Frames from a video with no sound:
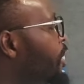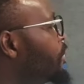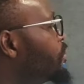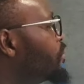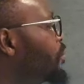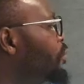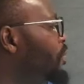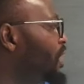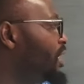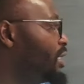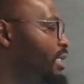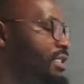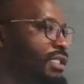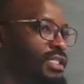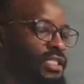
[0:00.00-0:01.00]
So what
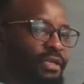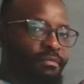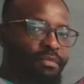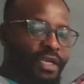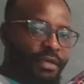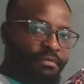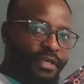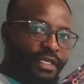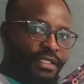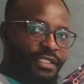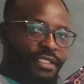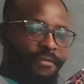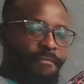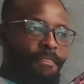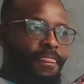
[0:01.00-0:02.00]
this simply
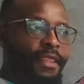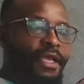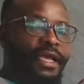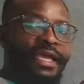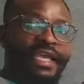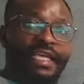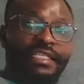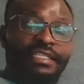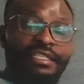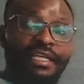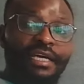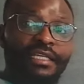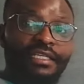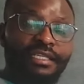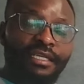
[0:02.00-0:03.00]
means is
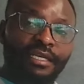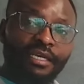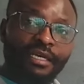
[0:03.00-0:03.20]
that